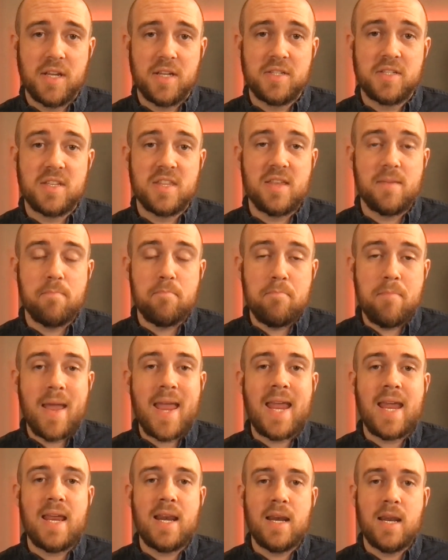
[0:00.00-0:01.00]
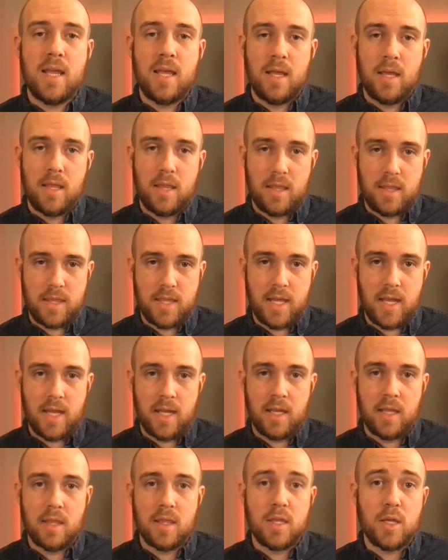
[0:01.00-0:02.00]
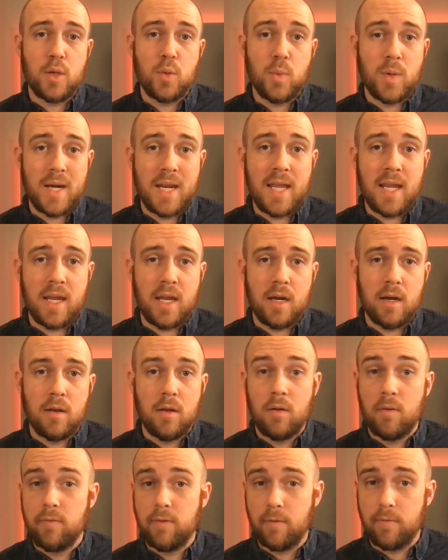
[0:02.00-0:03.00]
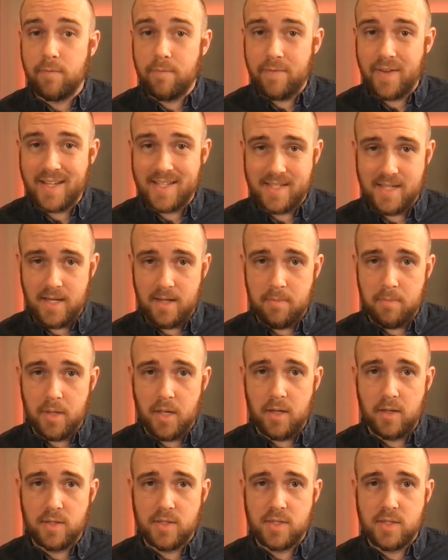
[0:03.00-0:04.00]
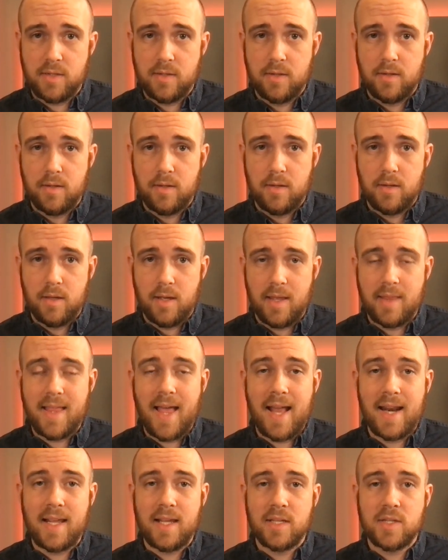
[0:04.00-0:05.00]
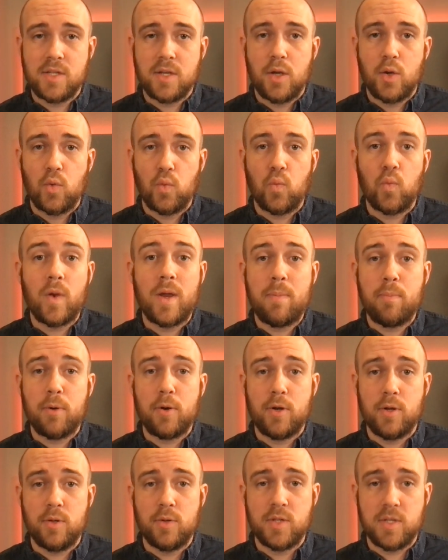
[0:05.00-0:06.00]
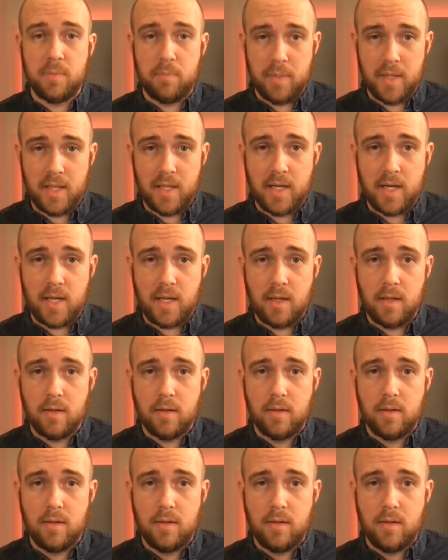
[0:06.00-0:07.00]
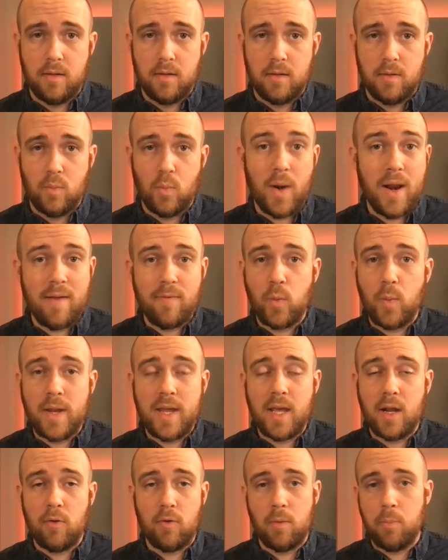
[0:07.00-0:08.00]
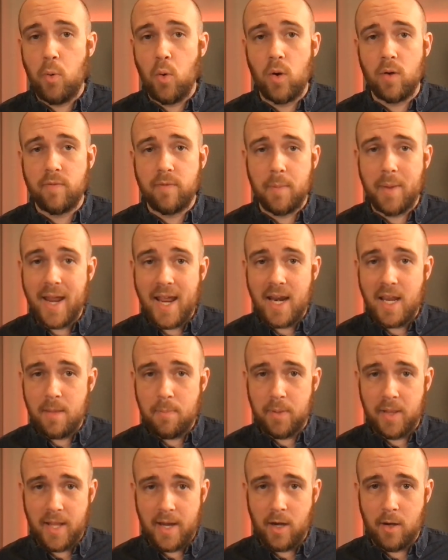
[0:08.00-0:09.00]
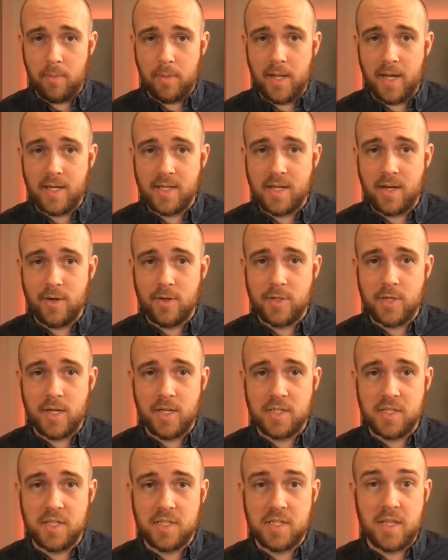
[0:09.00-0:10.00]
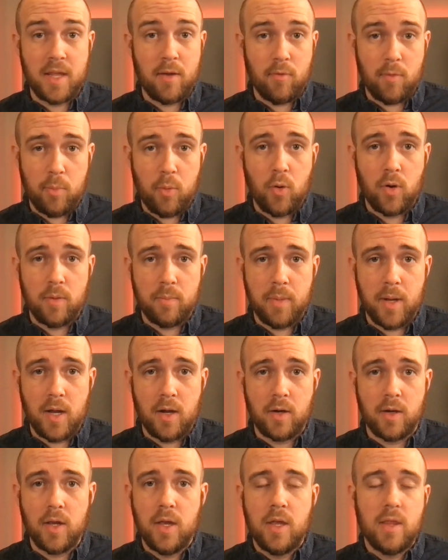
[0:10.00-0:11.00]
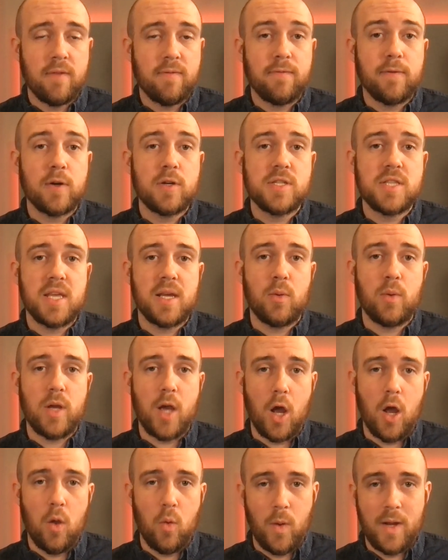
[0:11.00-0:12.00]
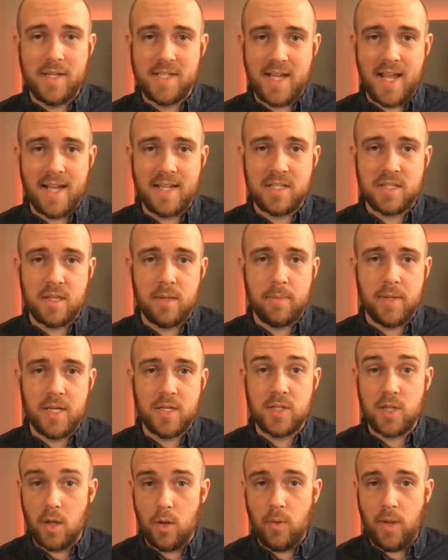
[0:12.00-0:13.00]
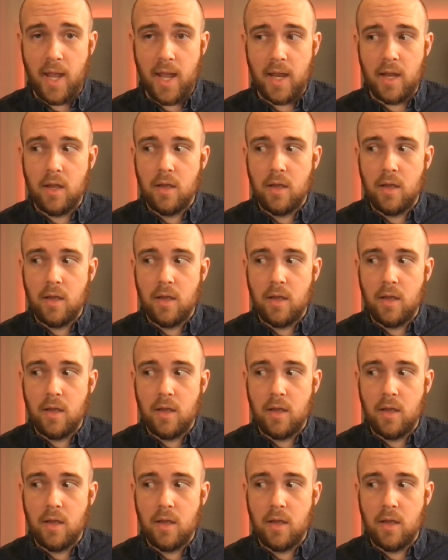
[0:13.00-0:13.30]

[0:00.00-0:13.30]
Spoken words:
to the main thing that you need for fixing bugs, and that is reproducibility. Whenever we get a report from any player playing TerraGenesis and they report a bug, the first thing we always ask them is, okay,